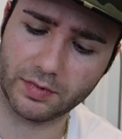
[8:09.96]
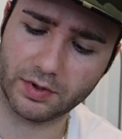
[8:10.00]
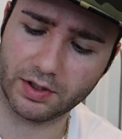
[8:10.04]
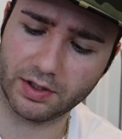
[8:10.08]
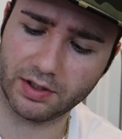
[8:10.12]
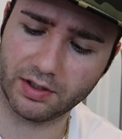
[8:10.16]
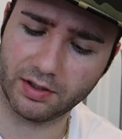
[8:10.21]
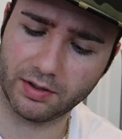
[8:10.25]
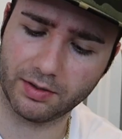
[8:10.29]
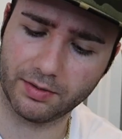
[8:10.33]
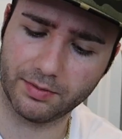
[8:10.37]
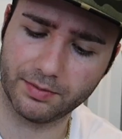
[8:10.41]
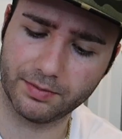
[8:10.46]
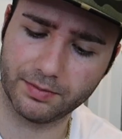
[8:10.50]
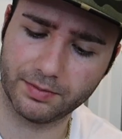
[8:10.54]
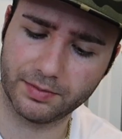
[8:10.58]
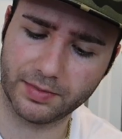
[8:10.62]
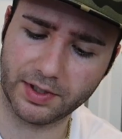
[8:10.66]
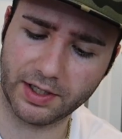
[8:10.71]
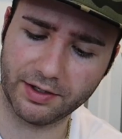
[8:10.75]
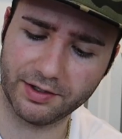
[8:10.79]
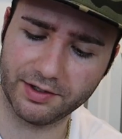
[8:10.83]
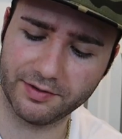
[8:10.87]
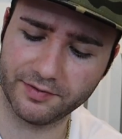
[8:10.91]

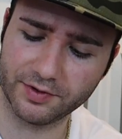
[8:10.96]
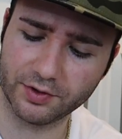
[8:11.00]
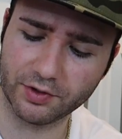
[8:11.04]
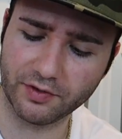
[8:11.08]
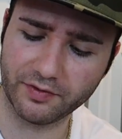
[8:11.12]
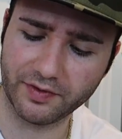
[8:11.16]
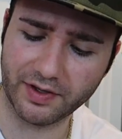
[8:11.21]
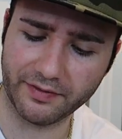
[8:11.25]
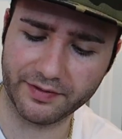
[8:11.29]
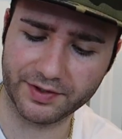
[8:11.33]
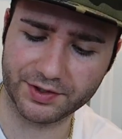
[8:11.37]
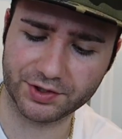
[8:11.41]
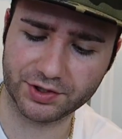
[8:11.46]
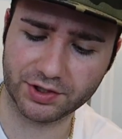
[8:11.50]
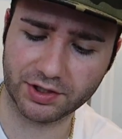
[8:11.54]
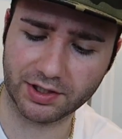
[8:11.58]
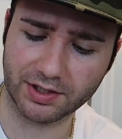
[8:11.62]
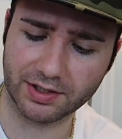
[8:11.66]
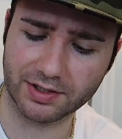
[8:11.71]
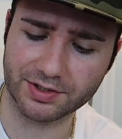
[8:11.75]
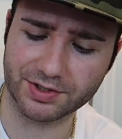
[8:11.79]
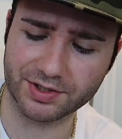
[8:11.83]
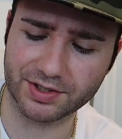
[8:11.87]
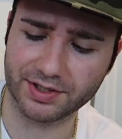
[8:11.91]
I don't even know if I have a
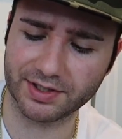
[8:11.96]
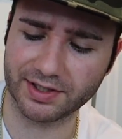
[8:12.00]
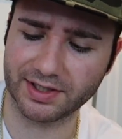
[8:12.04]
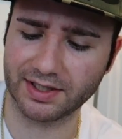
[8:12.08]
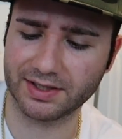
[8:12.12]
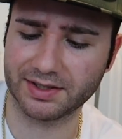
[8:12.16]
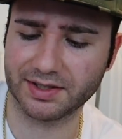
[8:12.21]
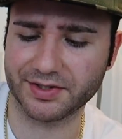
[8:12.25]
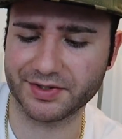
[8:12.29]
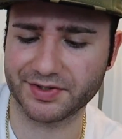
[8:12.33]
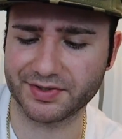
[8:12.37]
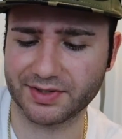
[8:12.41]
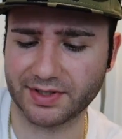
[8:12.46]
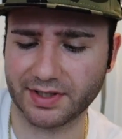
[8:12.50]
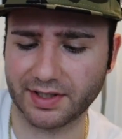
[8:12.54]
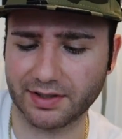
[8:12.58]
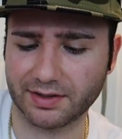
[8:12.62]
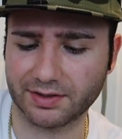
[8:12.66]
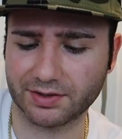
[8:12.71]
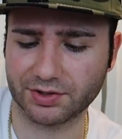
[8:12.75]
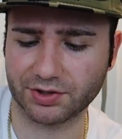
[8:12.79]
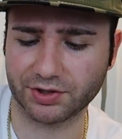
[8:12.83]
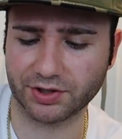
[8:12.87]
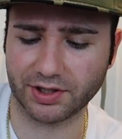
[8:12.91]
charger to get this
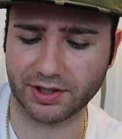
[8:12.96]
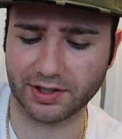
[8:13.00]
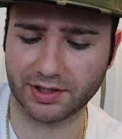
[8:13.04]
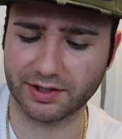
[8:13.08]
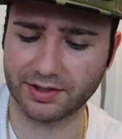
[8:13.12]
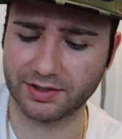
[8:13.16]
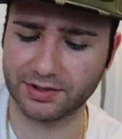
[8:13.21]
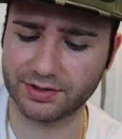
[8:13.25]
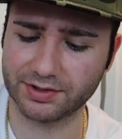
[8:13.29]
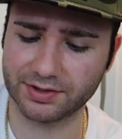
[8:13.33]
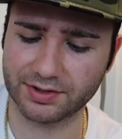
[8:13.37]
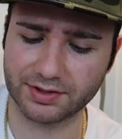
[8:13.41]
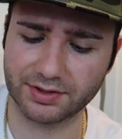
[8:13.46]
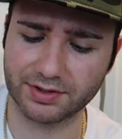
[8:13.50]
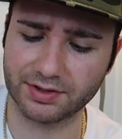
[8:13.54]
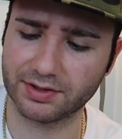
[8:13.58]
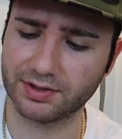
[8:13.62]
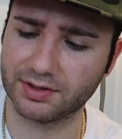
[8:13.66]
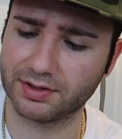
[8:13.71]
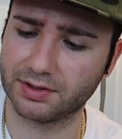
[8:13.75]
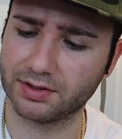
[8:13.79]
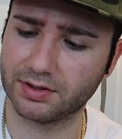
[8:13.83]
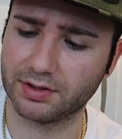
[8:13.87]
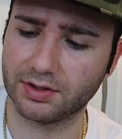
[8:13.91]
like charged,
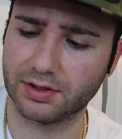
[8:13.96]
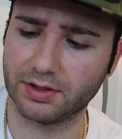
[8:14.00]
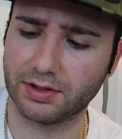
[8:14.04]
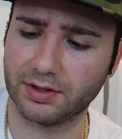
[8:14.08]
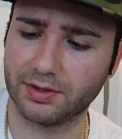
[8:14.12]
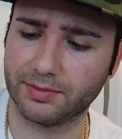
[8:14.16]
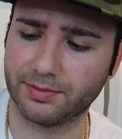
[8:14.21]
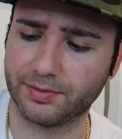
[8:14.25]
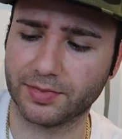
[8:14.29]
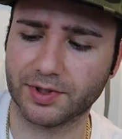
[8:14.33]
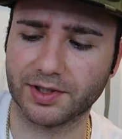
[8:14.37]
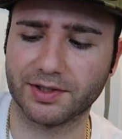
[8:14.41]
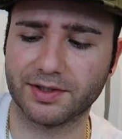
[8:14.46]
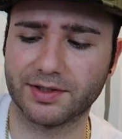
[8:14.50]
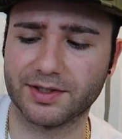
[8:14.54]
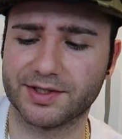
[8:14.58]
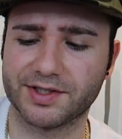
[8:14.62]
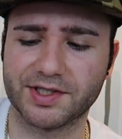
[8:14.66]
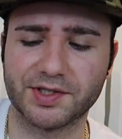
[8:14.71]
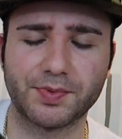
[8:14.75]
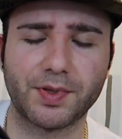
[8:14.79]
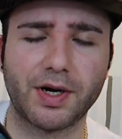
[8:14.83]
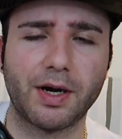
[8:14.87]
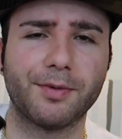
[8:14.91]
but
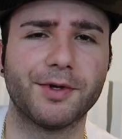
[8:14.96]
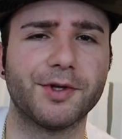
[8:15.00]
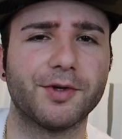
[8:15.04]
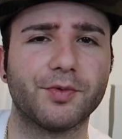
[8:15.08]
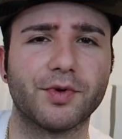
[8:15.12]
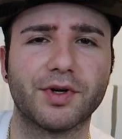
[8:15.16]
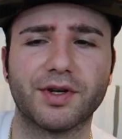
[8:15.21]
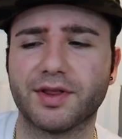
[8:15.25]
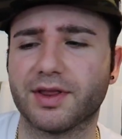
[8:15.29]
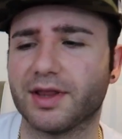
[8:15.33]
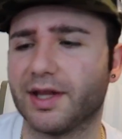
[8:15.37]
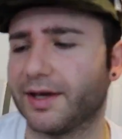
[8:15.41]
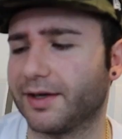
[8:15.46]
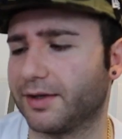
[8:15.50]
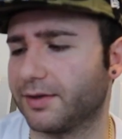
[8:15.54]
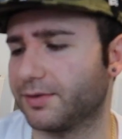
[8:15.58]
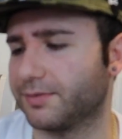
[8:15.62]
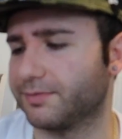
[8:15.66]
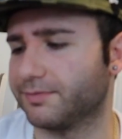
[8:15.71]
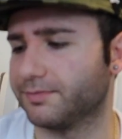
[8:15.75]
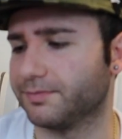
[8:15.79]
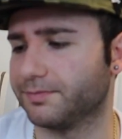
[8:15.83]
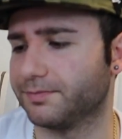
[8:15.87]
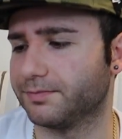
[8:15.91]
this is probably worth like
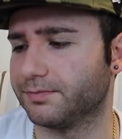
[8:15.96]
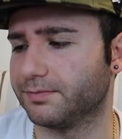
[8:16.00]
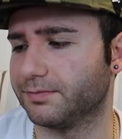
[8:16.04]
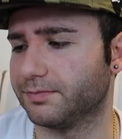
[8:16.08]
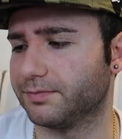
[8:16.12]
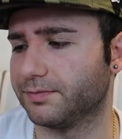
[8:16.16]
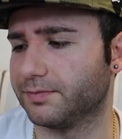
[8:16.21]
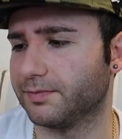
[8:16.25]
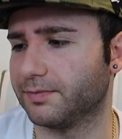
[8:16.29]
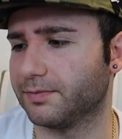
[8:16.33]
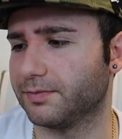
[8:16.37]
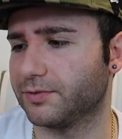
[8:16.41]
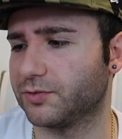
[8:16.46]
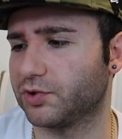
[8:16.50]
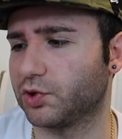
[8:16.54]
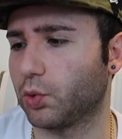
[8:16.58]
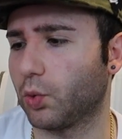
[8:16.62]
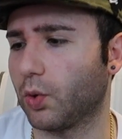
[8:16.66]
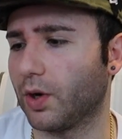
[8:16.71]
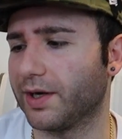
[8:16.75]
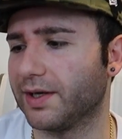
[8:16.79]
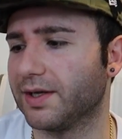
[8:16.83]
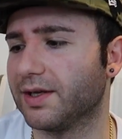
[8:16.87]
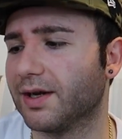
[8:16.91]

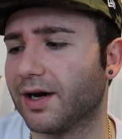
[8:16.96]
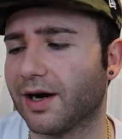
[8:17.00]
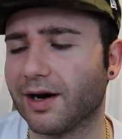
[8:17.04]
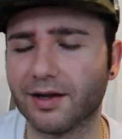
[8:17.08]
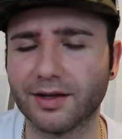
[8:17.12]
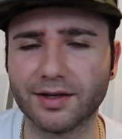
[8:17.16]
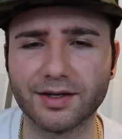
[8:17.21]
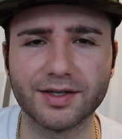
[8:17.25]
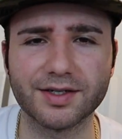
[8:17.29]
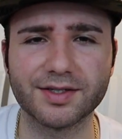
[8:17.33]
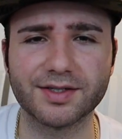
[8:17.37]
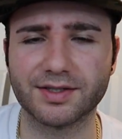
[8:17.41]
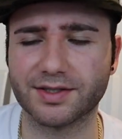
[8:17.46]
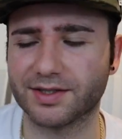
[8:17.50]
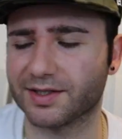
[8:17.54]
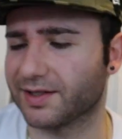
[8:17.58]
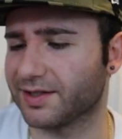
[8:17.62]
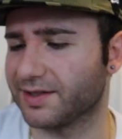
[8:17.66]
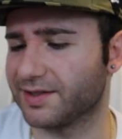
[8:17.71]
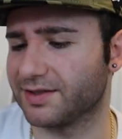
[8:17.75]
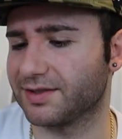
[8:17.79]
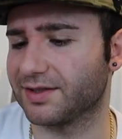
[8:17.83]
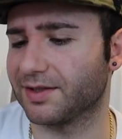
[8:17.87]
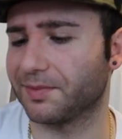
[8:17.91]
$20
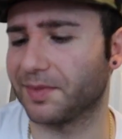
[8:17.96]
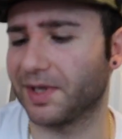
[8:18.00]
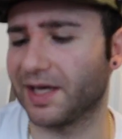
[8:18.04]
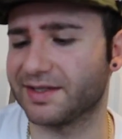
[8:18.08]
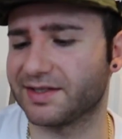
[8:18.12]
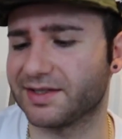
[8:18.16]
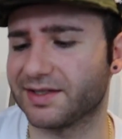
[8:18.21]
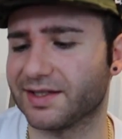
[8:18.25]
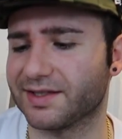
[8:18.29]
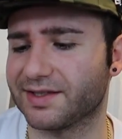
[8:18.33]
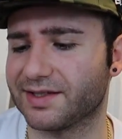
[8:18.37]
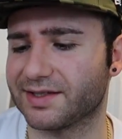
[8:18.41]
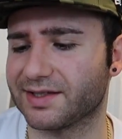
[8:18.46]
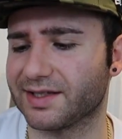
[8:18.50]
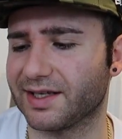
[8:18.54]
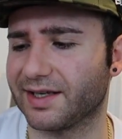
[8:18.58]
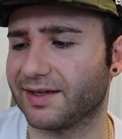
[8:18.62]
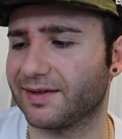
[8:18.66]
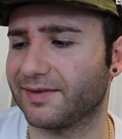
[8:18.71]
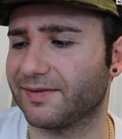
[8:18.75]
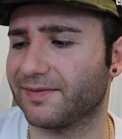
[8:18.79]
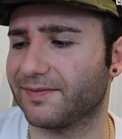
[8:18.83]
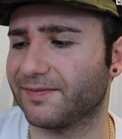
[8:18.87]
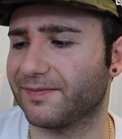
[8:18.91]
because I'm guessing this is
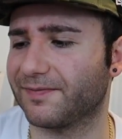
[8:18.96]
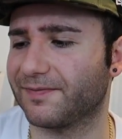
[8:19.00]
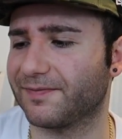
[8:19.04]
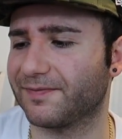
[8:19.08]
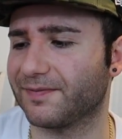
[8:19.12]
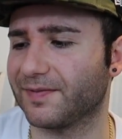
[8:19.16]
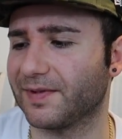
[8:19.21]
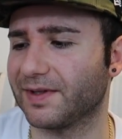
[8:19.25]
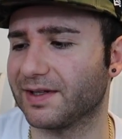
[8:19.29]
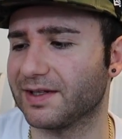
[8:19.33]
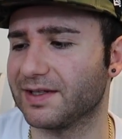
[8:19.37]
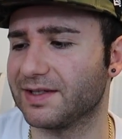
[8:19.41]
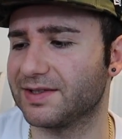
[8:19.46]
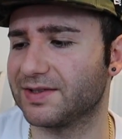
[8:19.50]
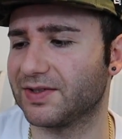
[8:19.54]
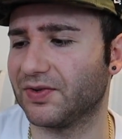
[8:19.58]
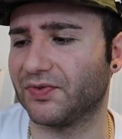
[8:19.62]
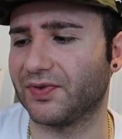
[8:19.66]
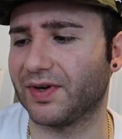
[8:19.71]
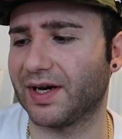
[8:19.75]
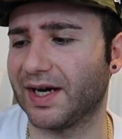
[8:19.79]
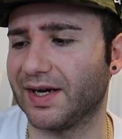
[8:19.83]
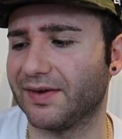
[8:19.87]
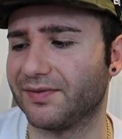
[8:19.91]
like at least
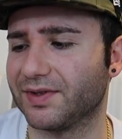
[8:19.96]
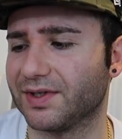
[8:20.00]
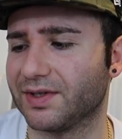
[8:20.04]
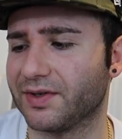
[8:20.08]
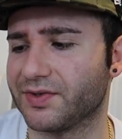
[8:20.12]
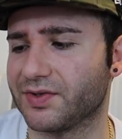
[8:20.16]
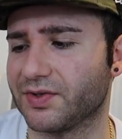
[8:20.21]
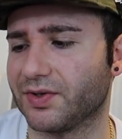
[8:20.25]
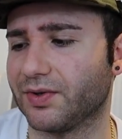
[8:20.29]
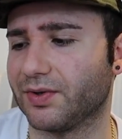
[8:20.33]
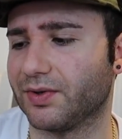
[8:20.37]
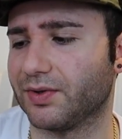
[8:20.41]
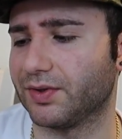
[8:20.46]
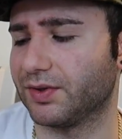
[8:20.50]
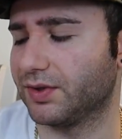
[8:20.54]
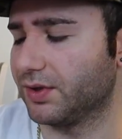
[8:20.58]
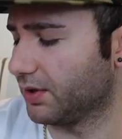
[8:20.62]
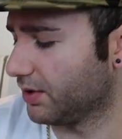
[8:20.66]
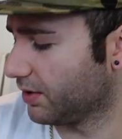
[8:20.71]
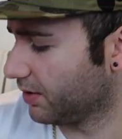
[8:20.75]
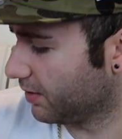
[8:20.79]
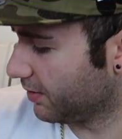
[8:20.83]
5 years old.